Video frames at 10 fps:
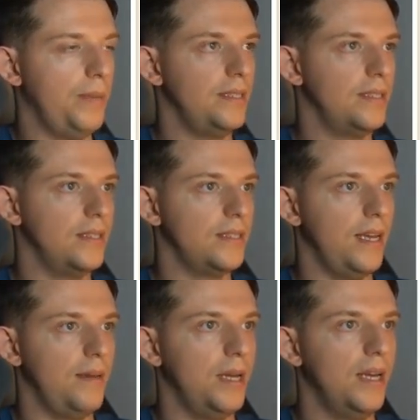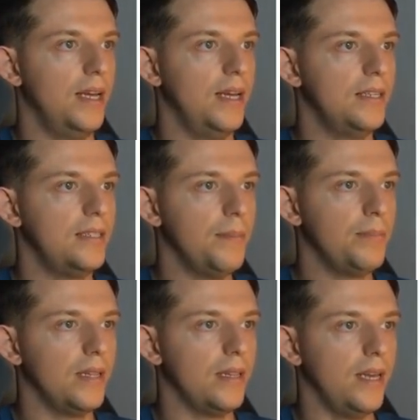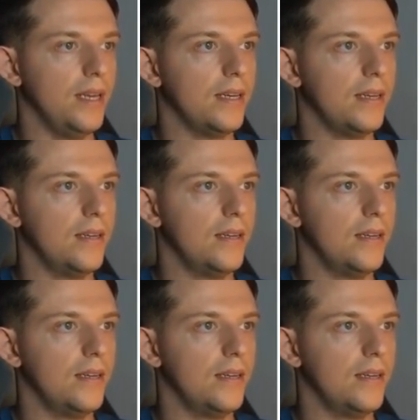paste that same template link